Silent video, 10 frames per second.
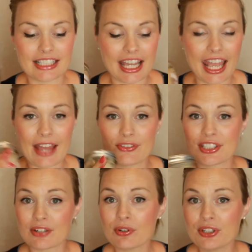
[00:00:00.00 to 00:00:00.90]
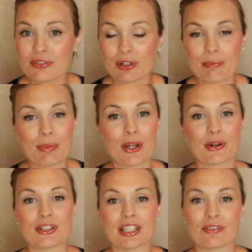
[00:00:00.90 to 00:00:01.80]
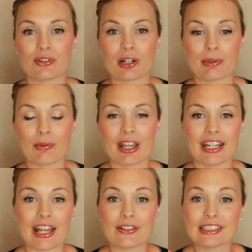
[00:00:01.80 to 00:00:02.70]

I have several different butters in front of me right now.